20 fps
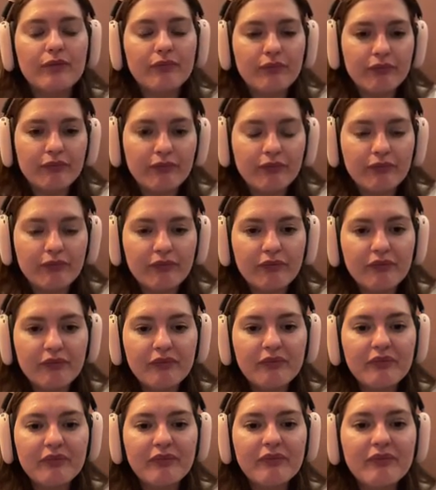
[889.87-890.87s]

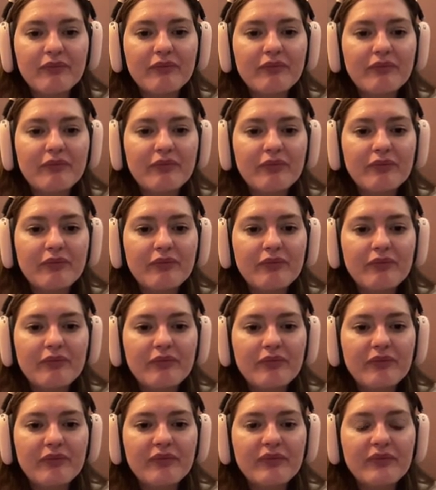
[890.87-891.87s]

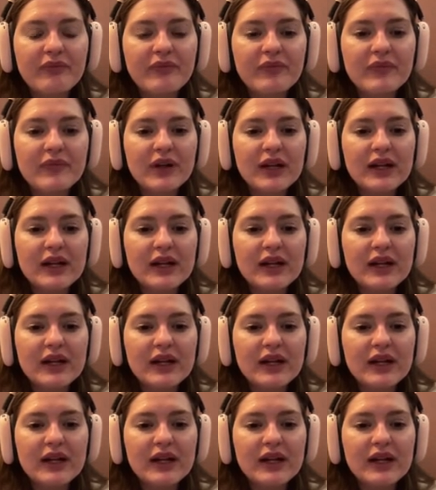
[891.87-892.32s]
Nobody speaks.